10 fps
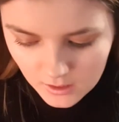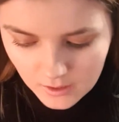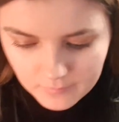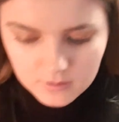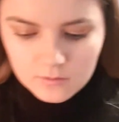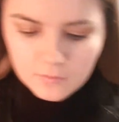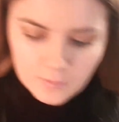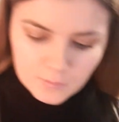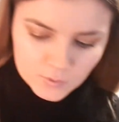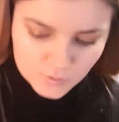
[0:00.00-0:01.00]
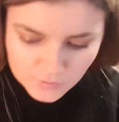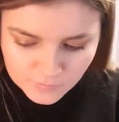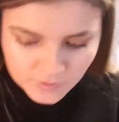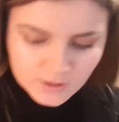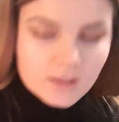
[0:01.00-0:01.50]
I'm gonna remove
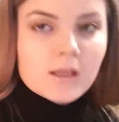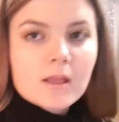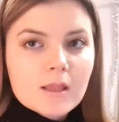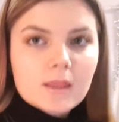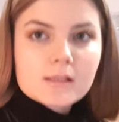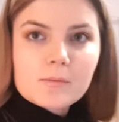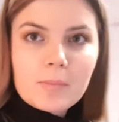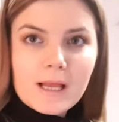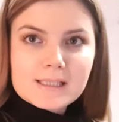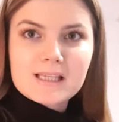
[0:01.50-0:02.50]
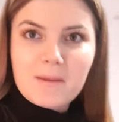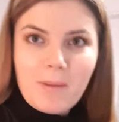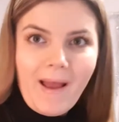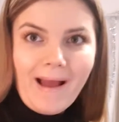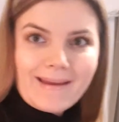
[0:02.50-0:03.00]
this plastic
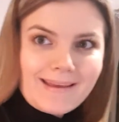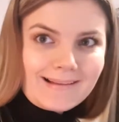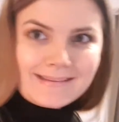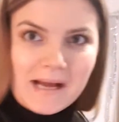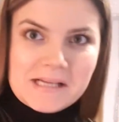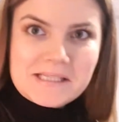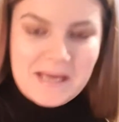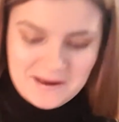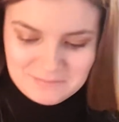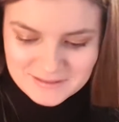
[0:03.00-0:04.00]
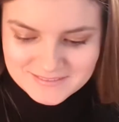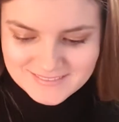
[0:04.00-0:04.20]
bag. God damn.